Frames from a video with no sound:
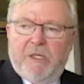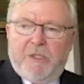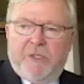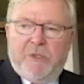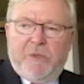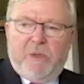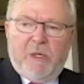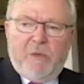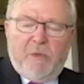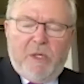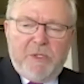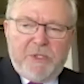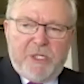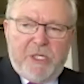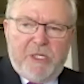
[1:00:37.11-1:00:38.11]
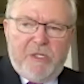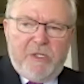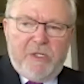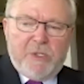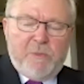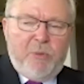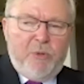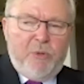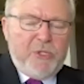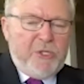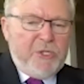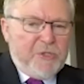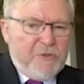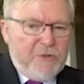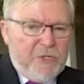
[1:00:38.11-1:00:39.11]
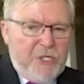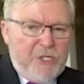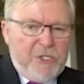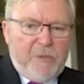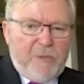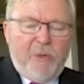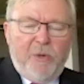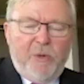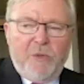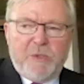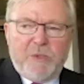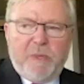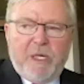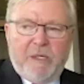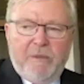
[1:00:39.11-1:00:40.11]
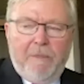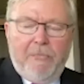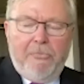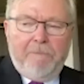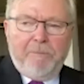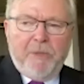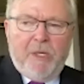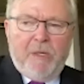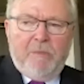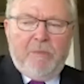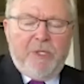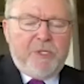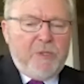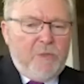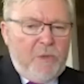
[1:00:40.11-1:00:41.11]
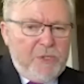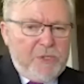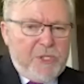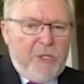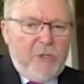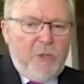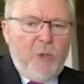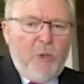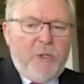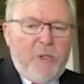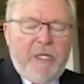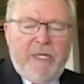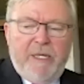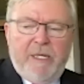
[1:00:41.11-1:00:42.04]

to, I won't say push the strategic pause button, but to also look